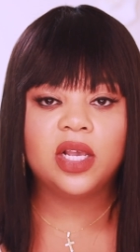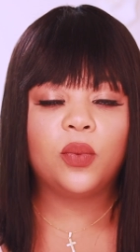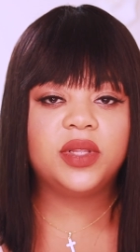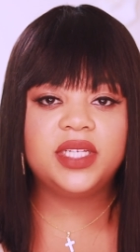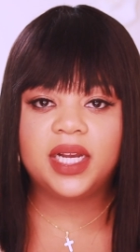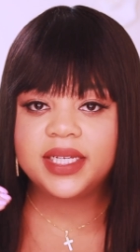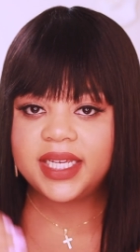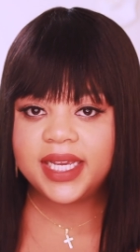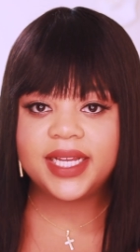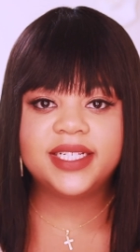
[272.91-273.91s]
with young
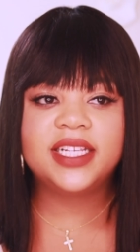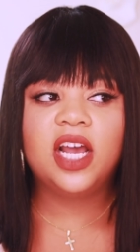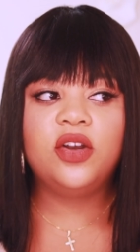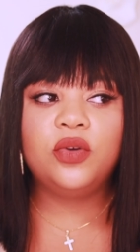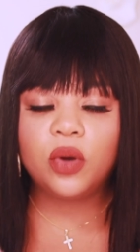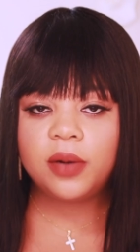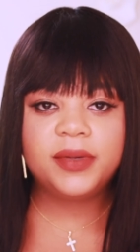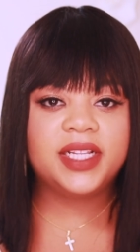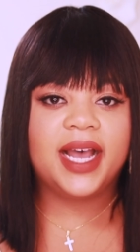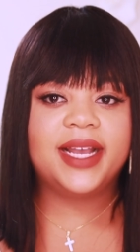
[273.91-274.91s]
kids,
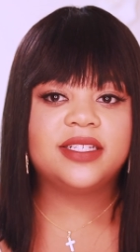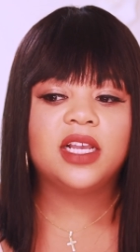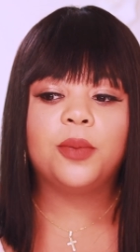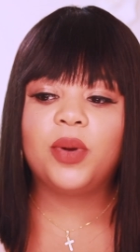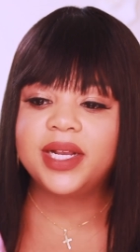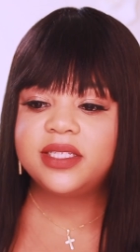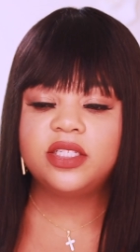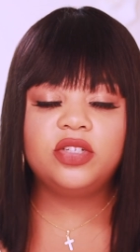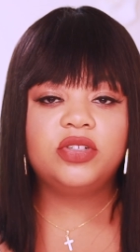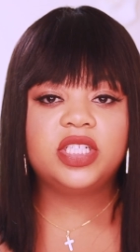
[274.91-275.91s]
normalize
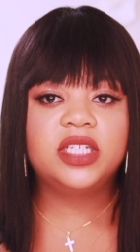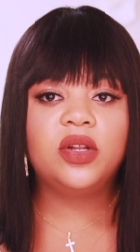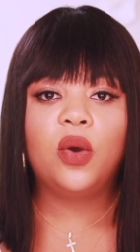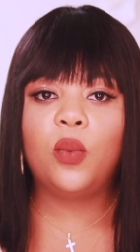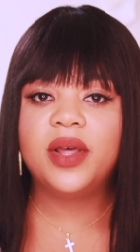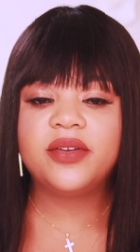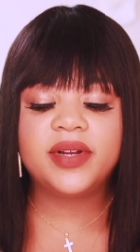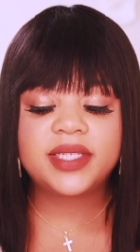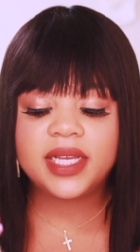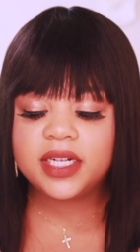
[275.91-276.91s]
prostitution, whether
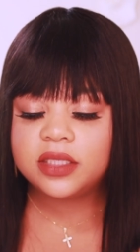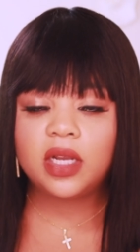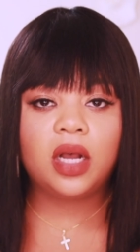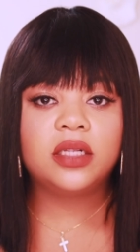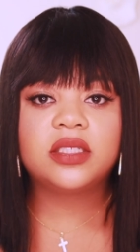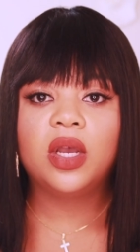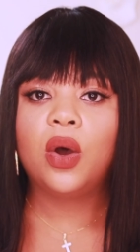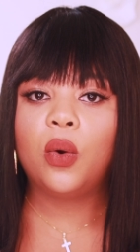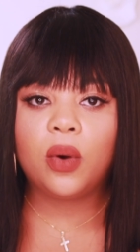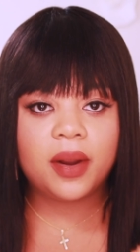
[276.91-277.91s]
it's an adult
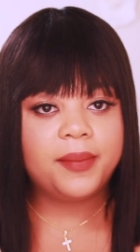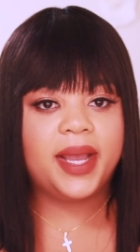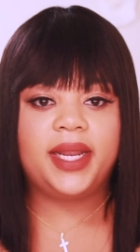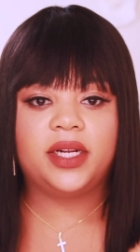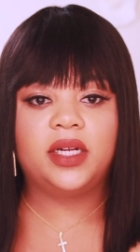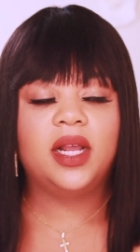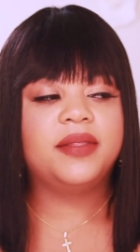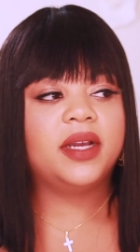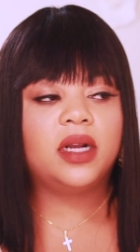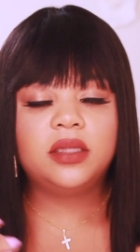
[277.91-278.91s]
or a minor.
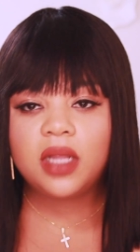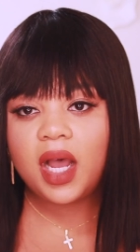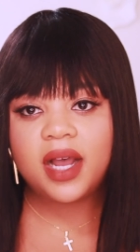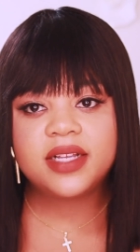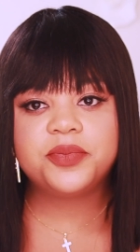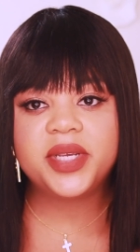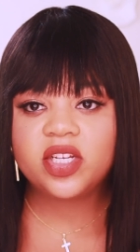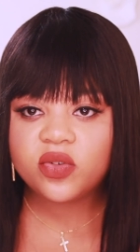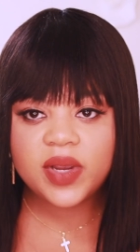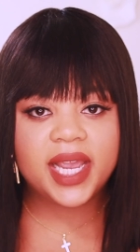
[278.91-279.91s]
There are laws being
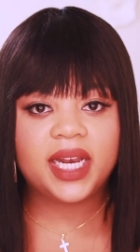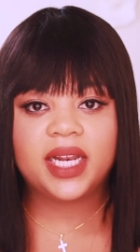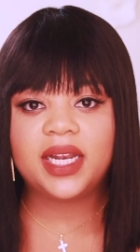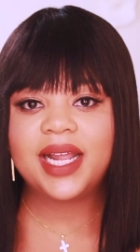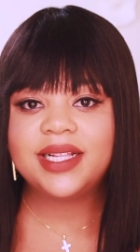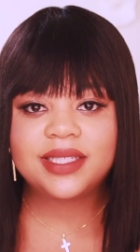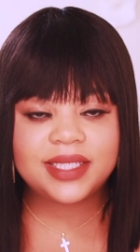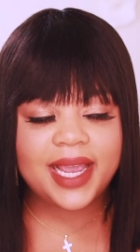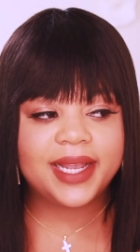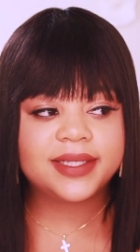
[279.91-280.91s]
created in
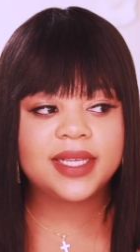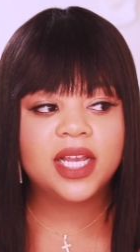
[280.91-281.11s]
states,